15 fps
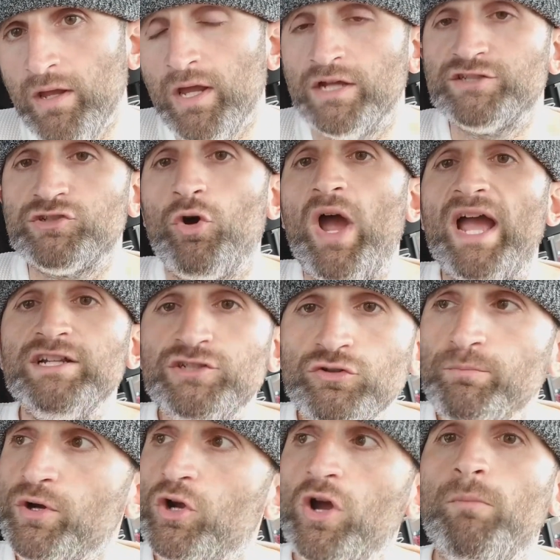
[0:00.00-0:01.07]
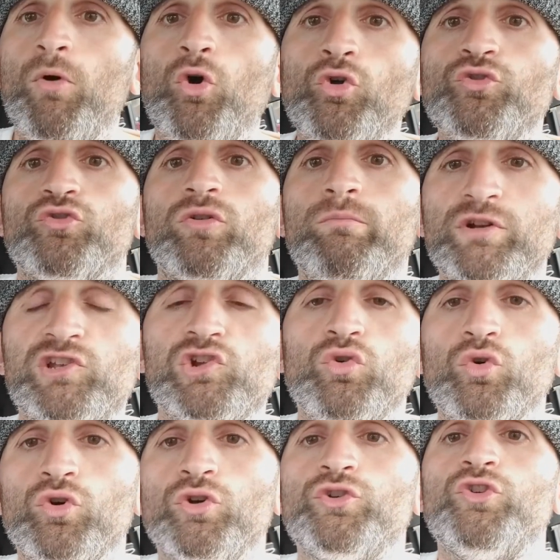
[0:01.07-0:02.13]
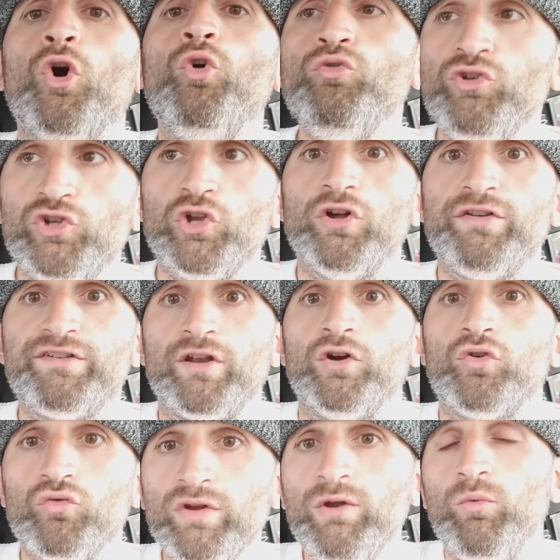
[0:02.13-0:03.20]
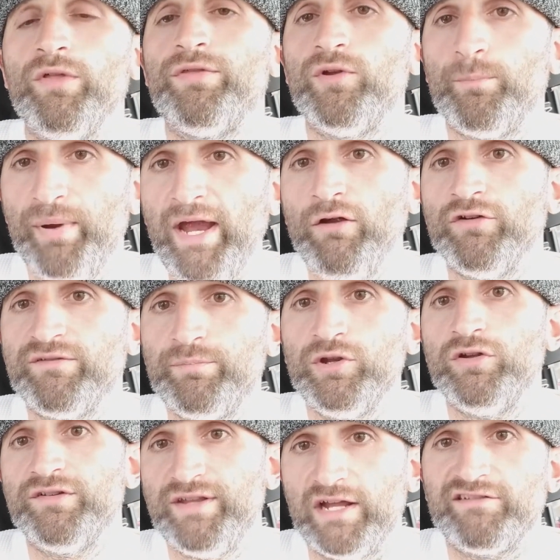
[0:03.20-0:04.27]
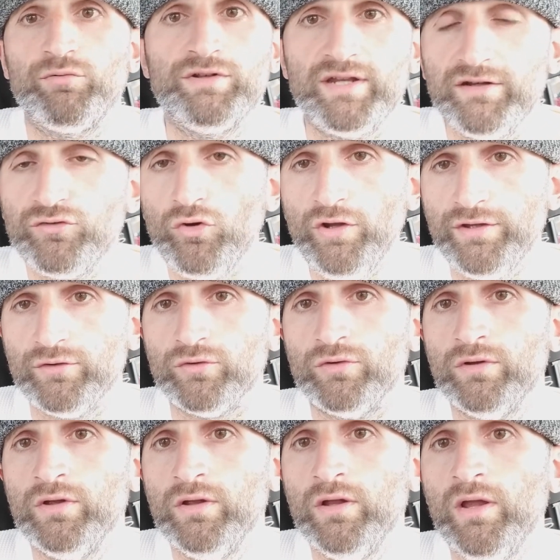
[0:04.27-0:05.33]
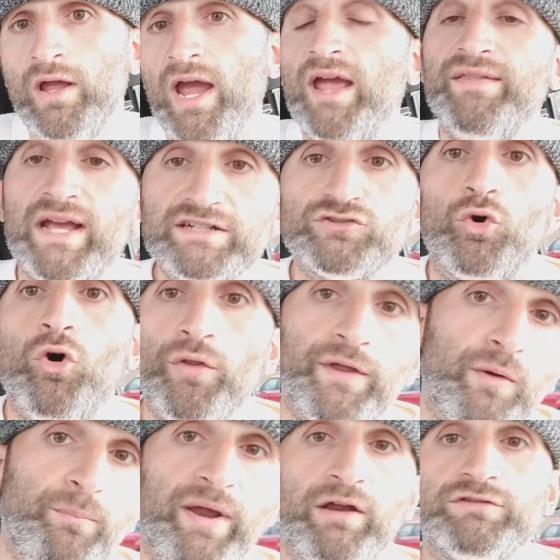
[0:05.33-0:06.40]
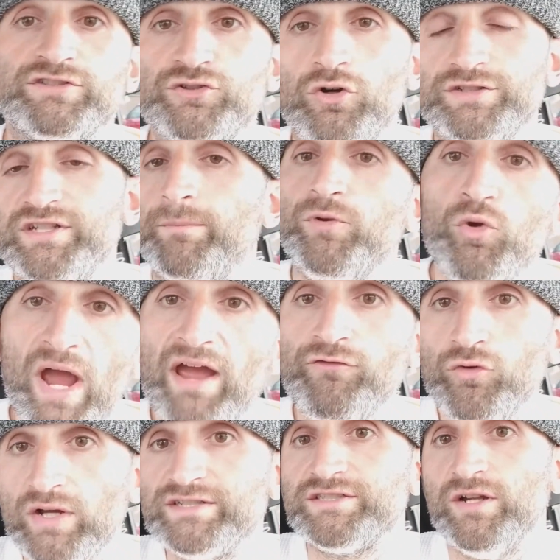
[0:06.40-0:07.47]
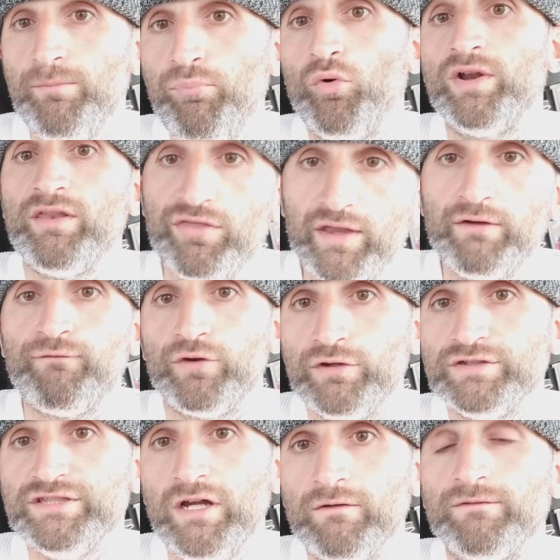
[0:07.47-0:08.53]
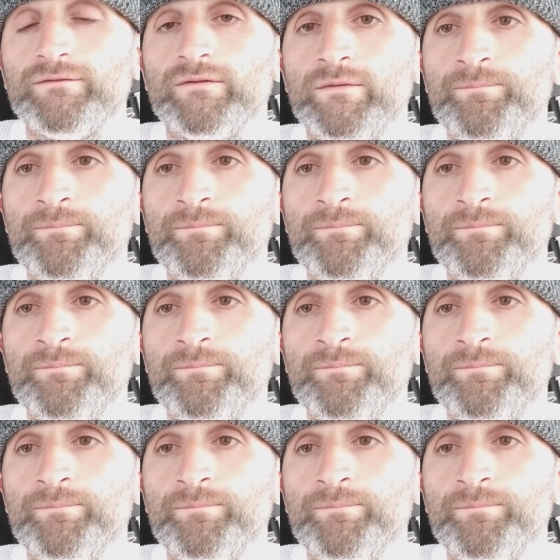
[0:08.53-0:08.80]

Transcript: And so as you become older and mature, don't just agree with your parents because that's what they taught you. And that's all their parents taught them. You have to at some point think for yourself.